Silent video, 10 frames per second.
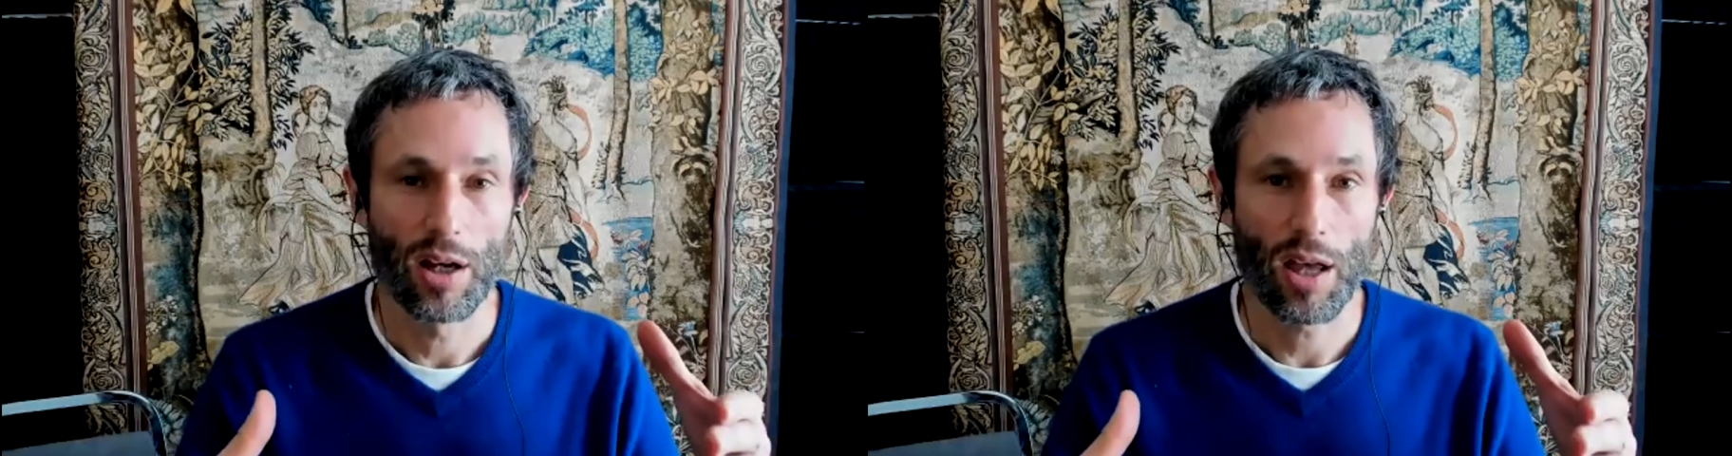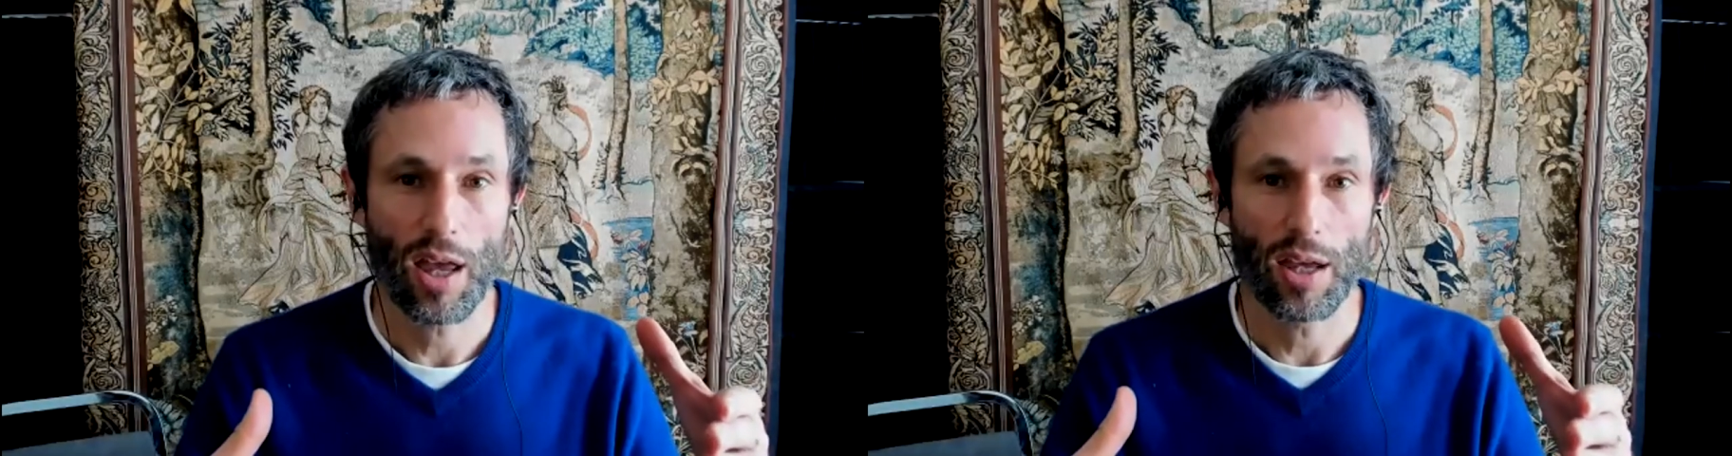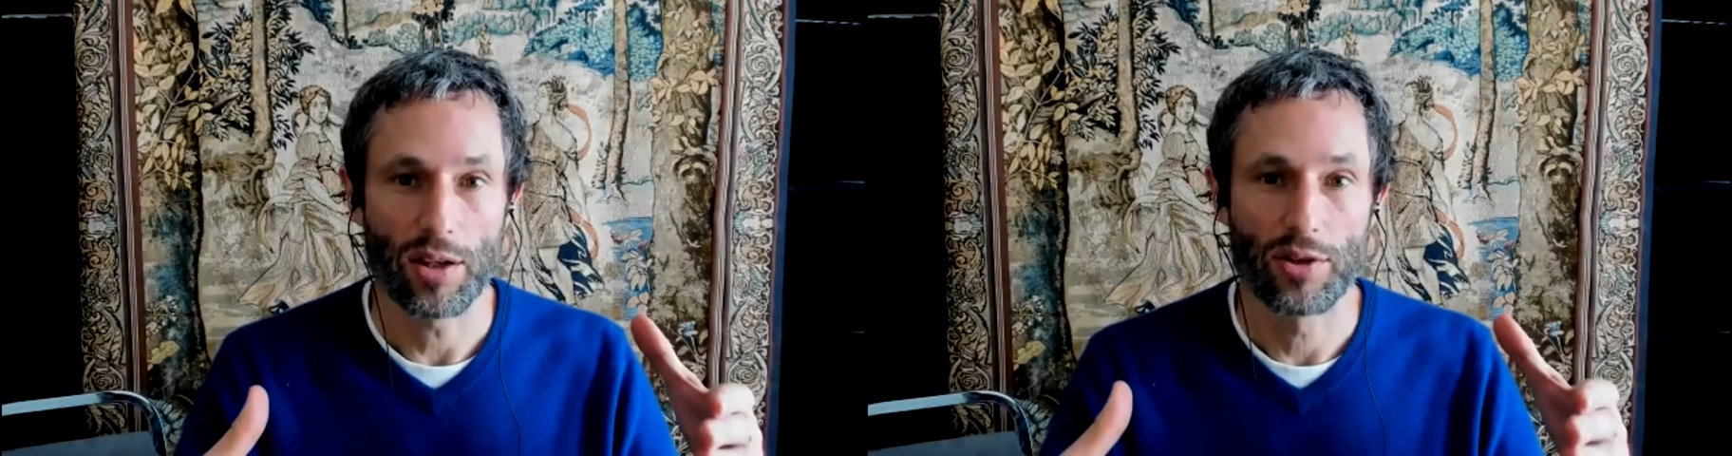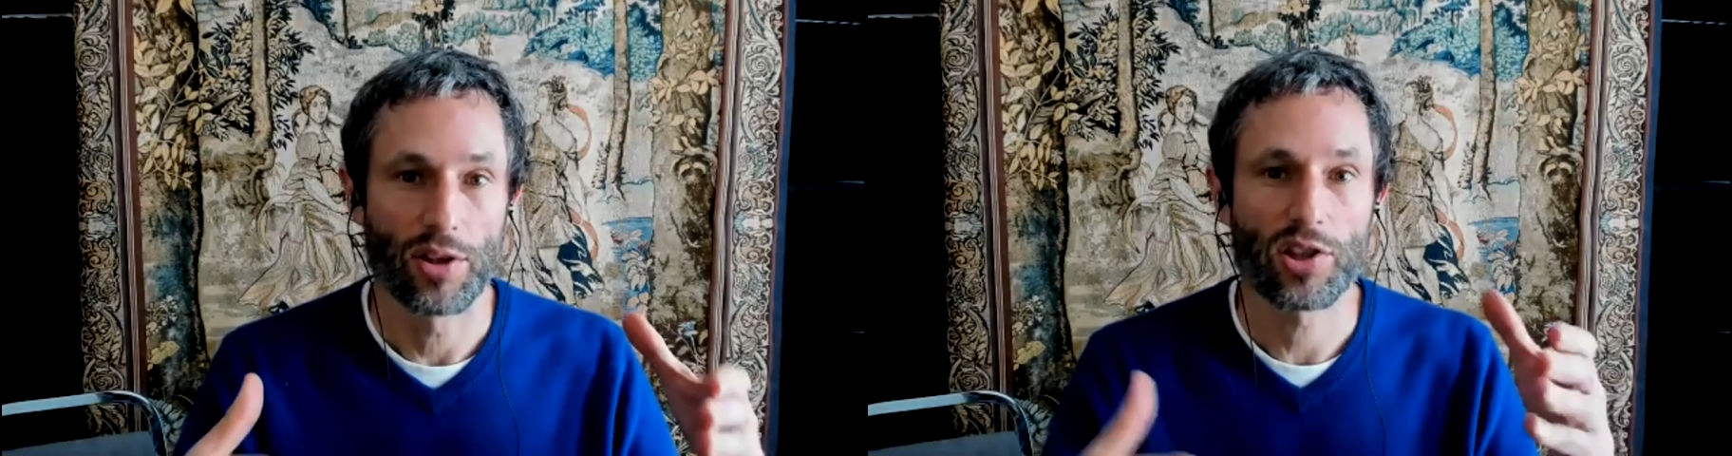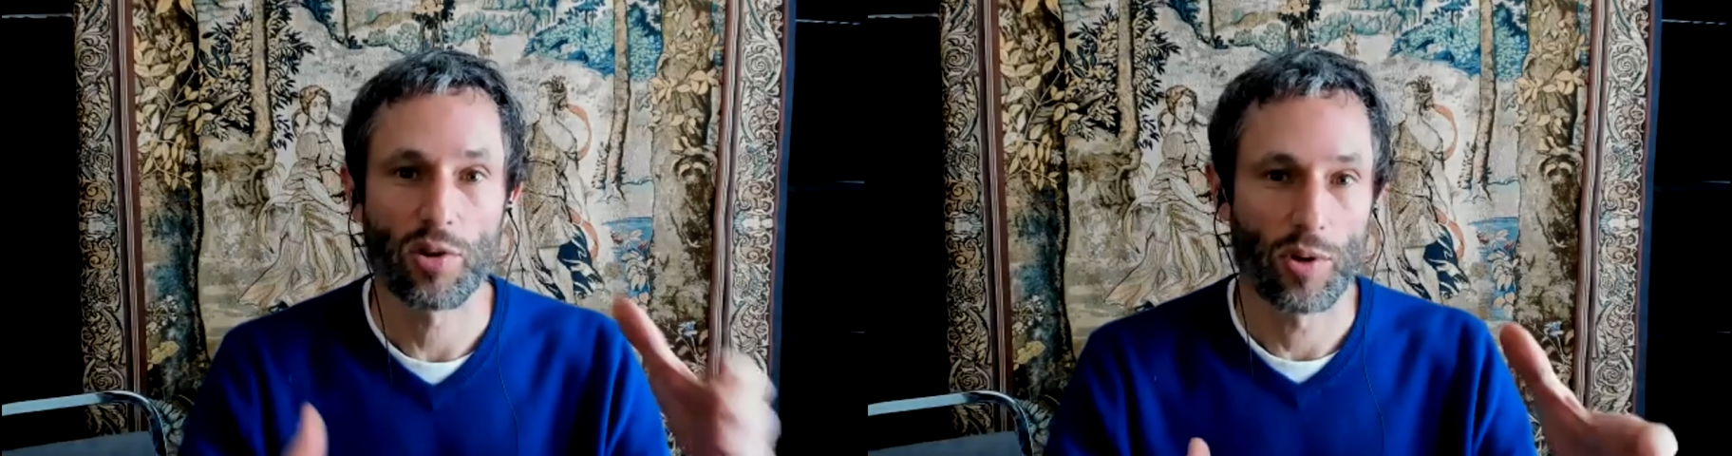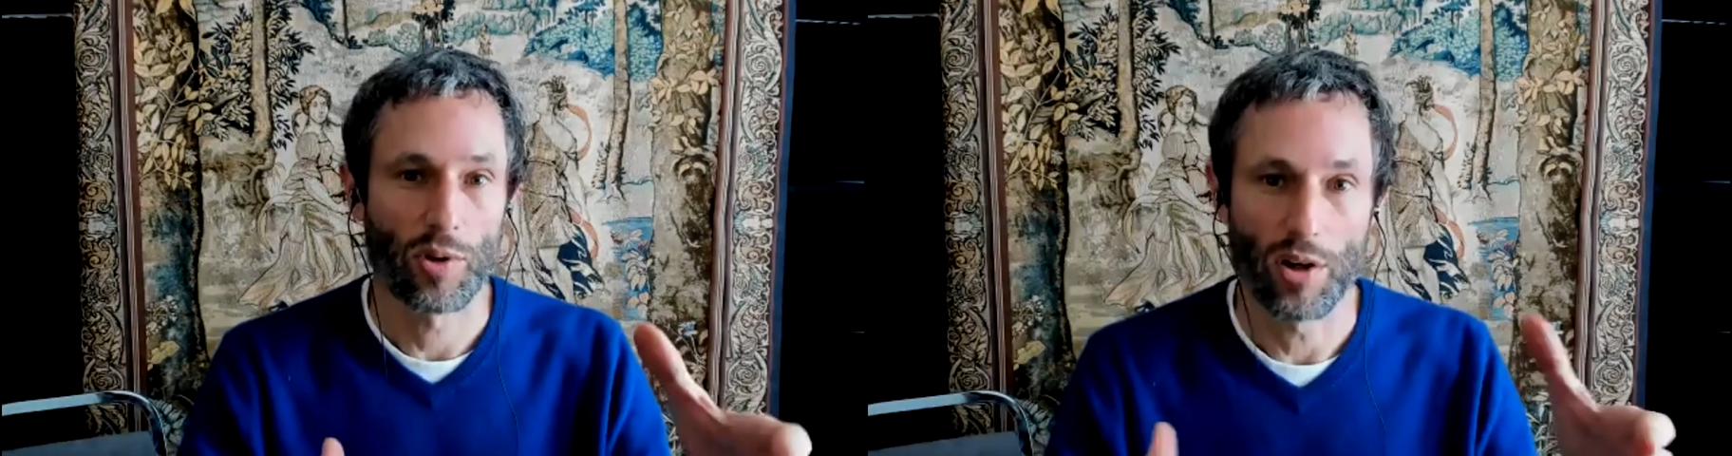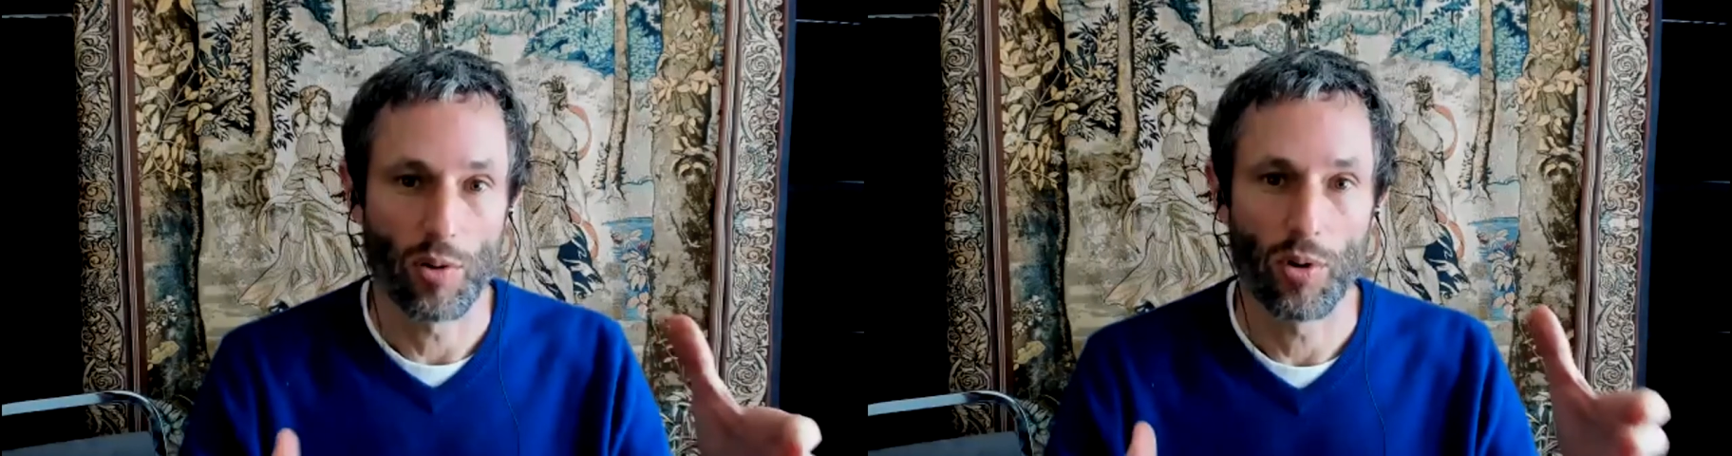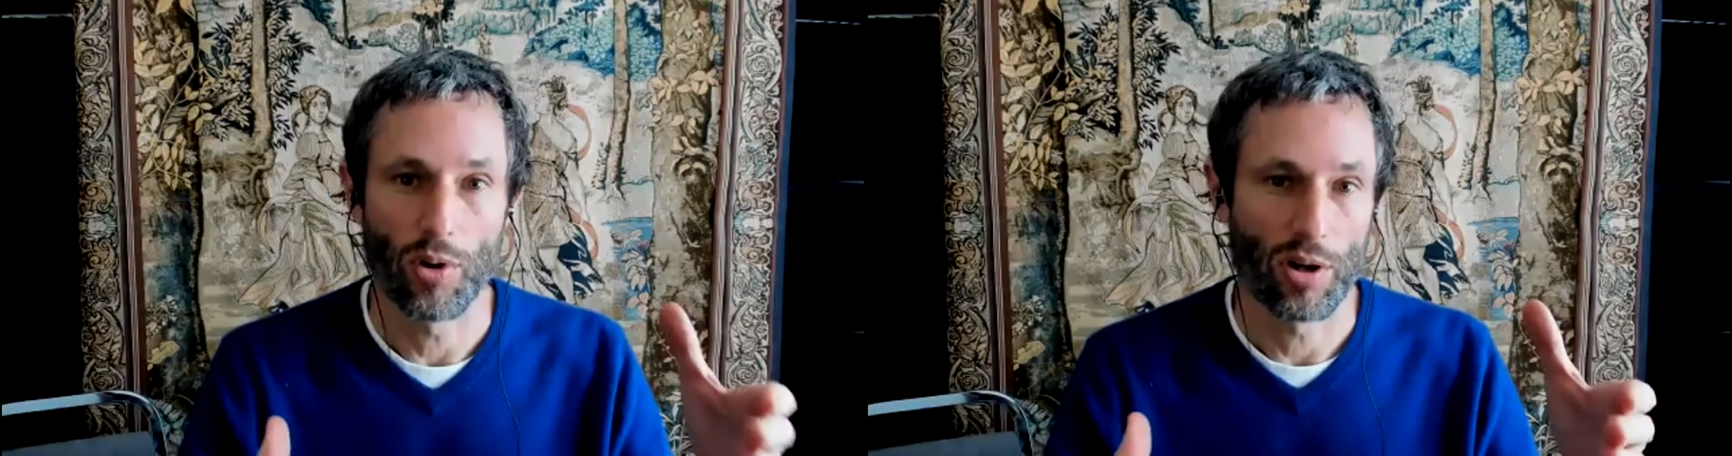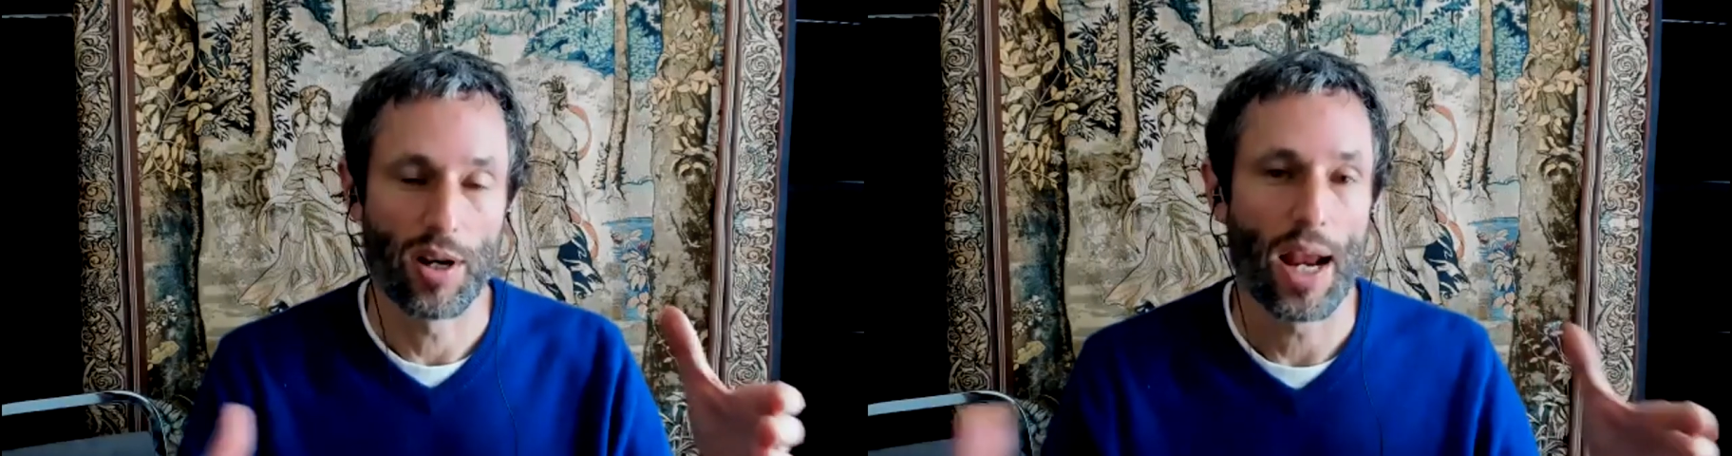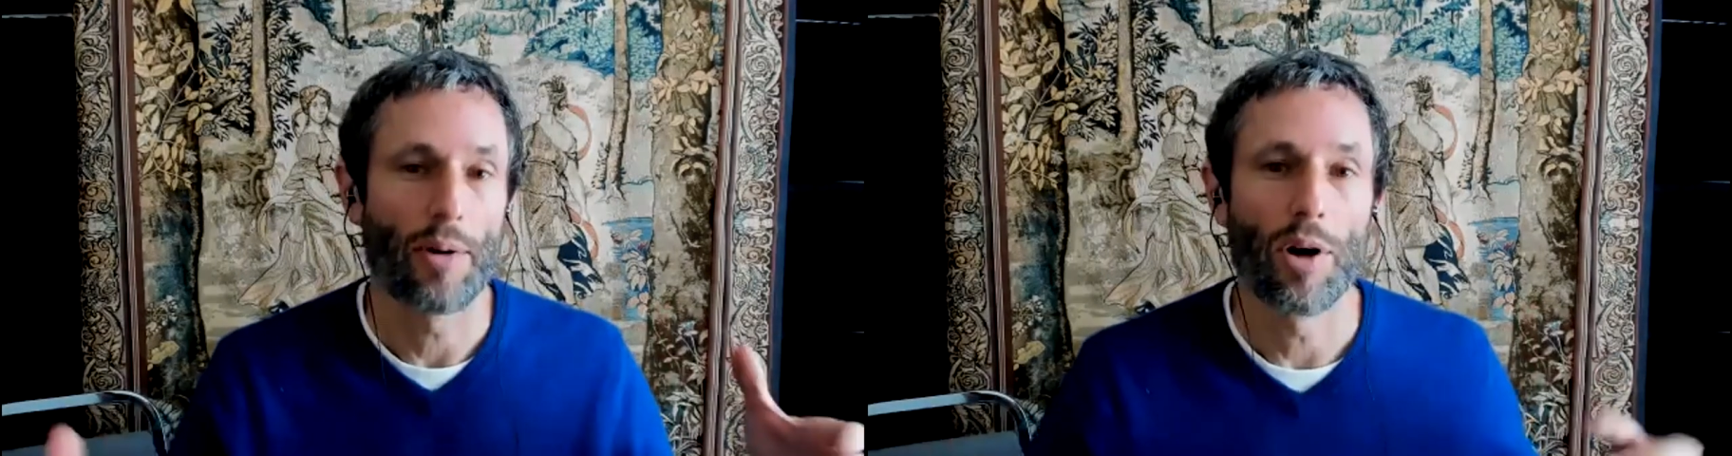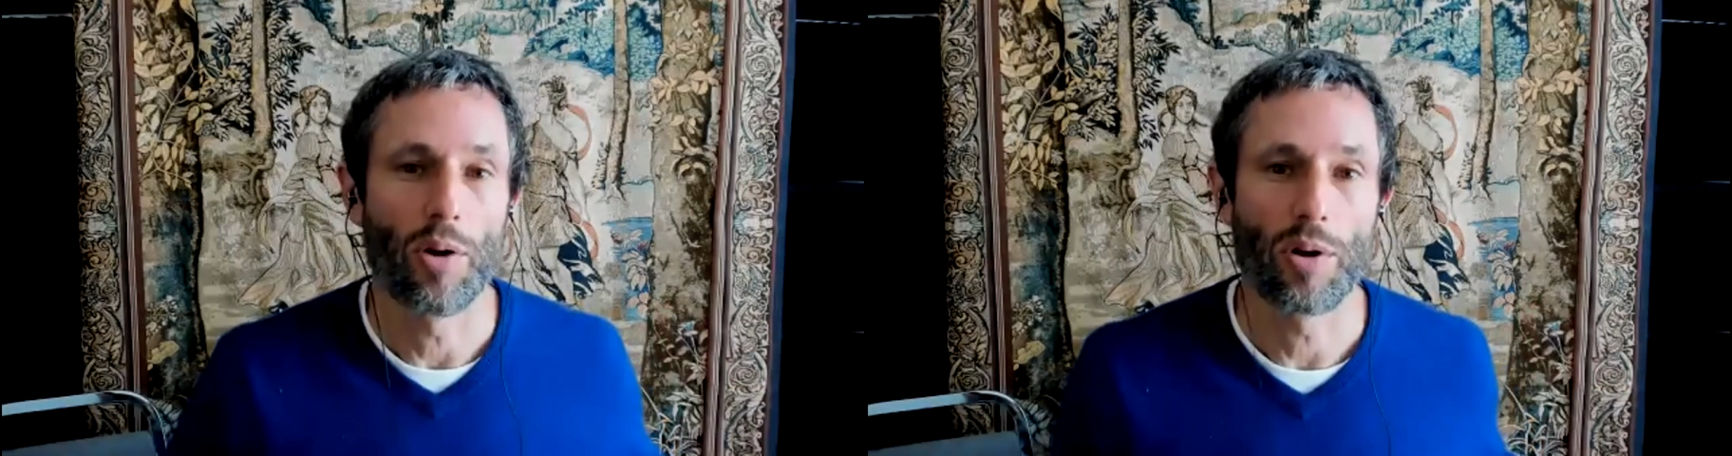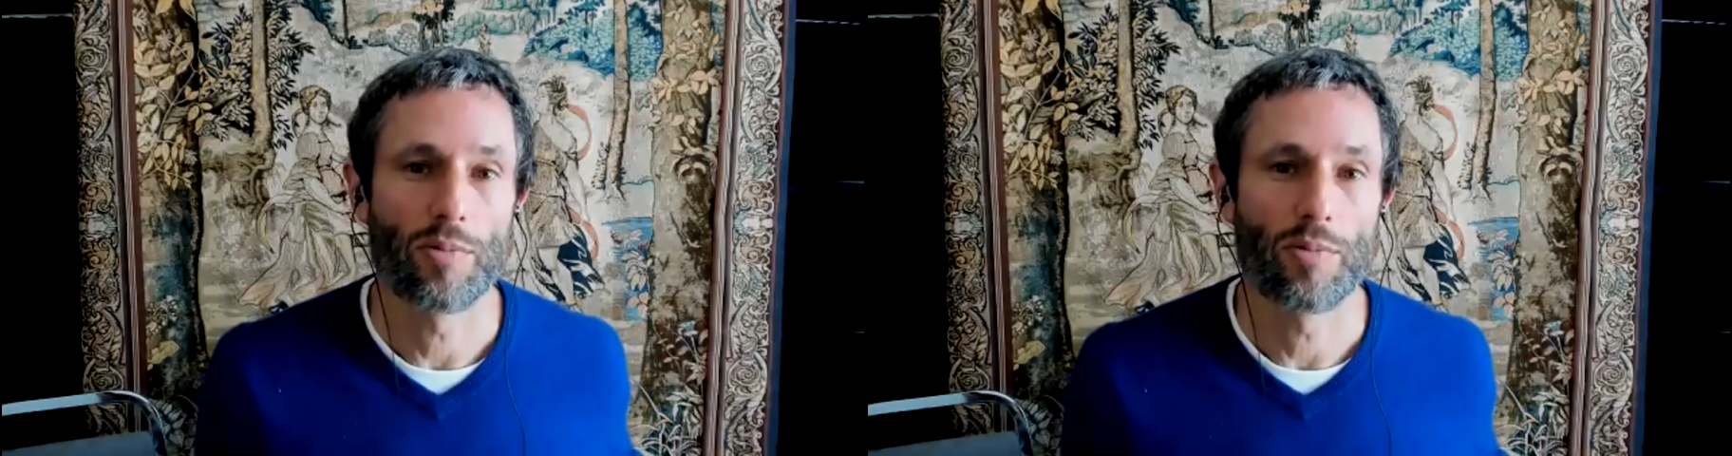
a distorted or narrow